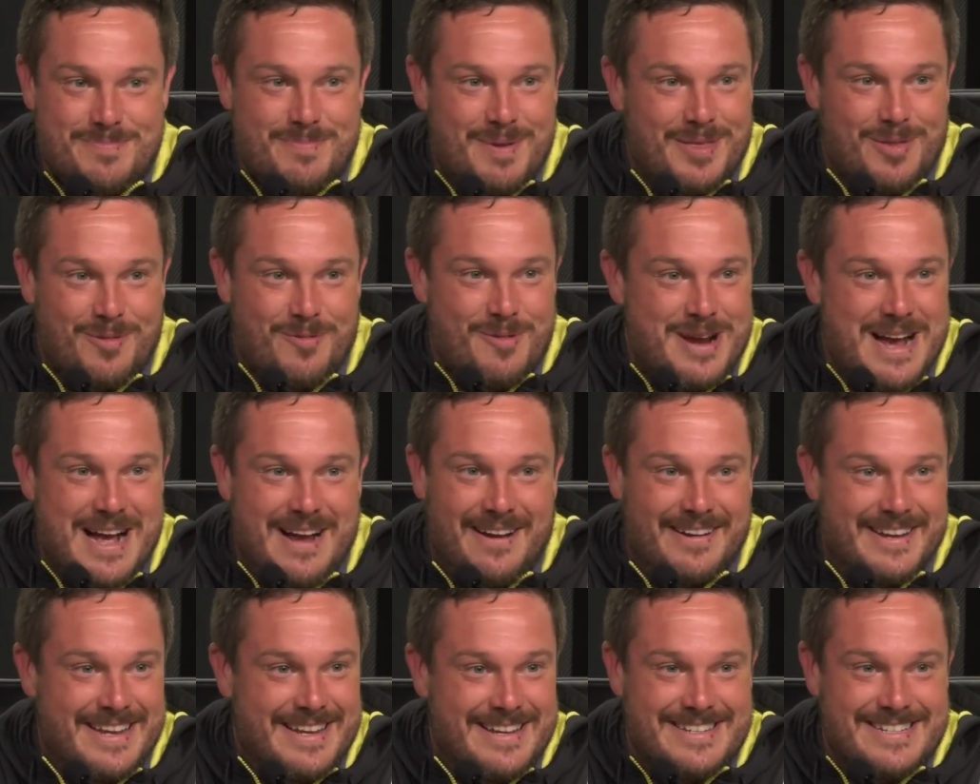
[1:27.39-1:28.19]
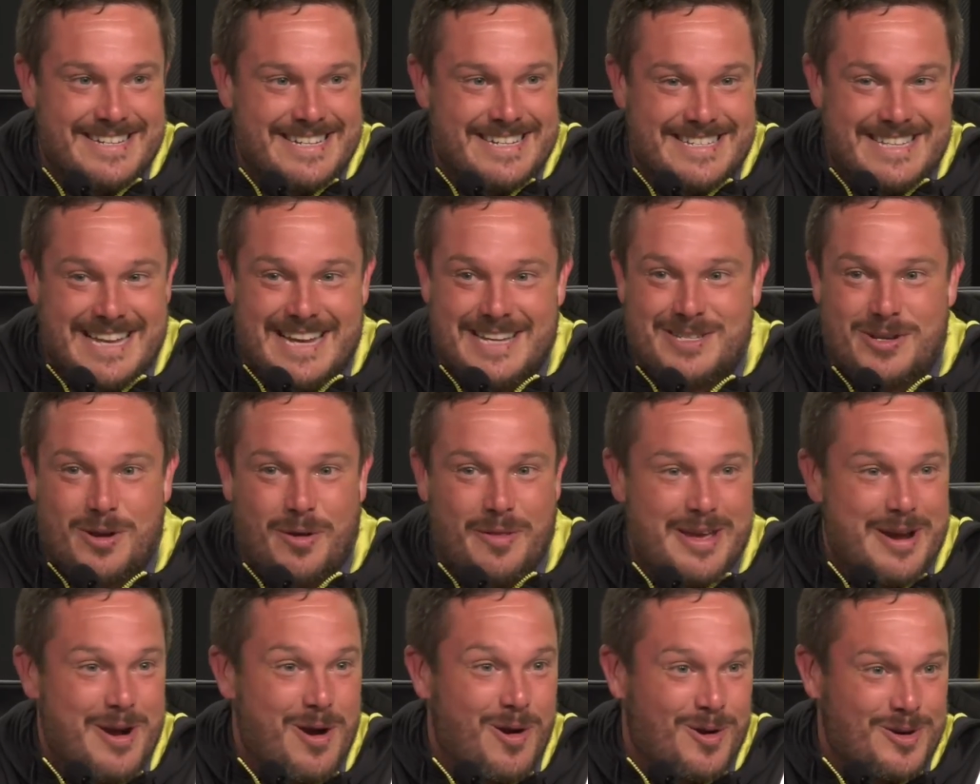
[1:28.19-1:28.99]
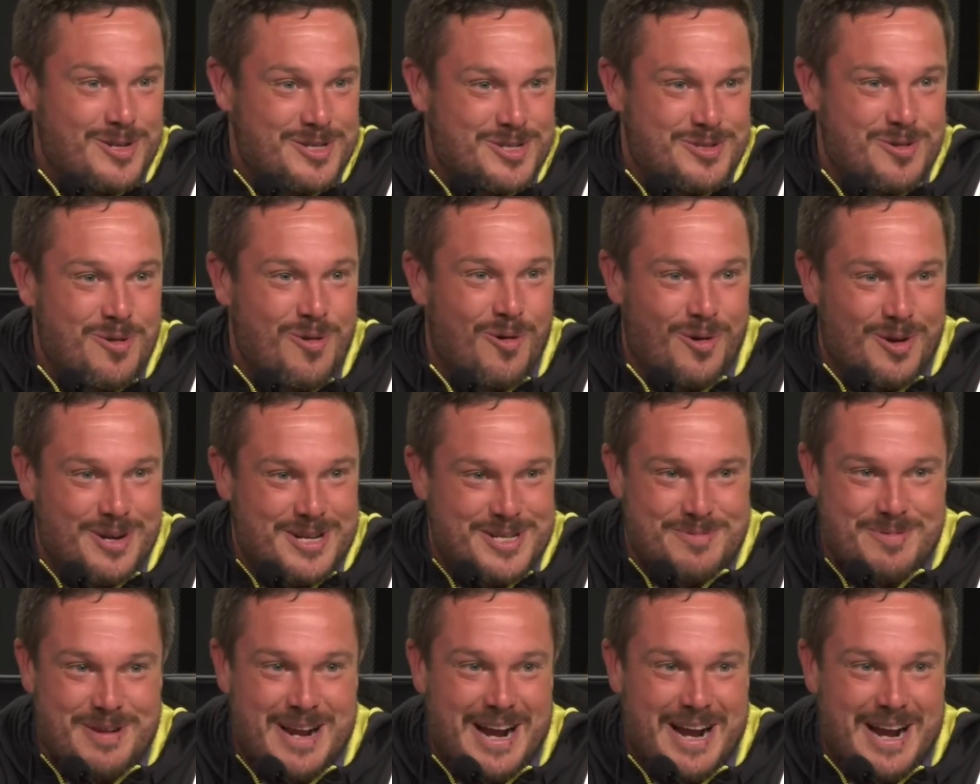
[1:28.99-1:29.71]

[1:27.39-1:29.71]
but the reality is that's all they are, stories.